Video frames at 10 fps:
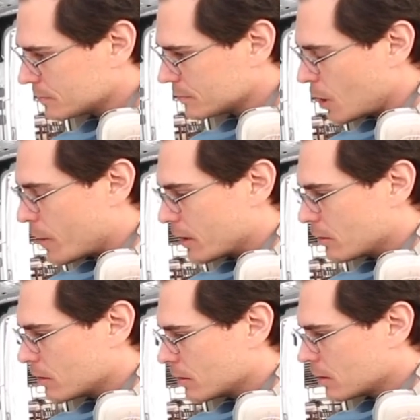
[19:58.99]
Oh wait,
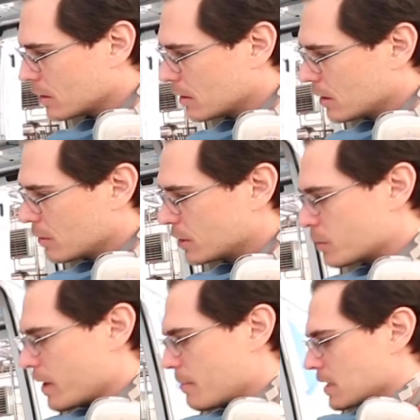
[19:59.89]
which
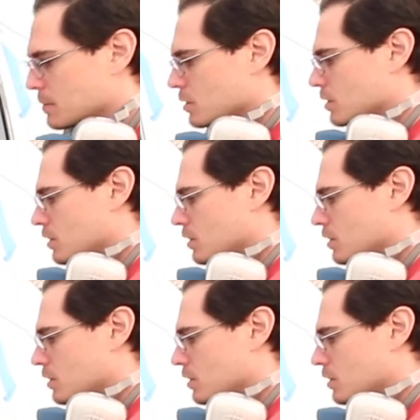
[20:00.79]
way am I supposed to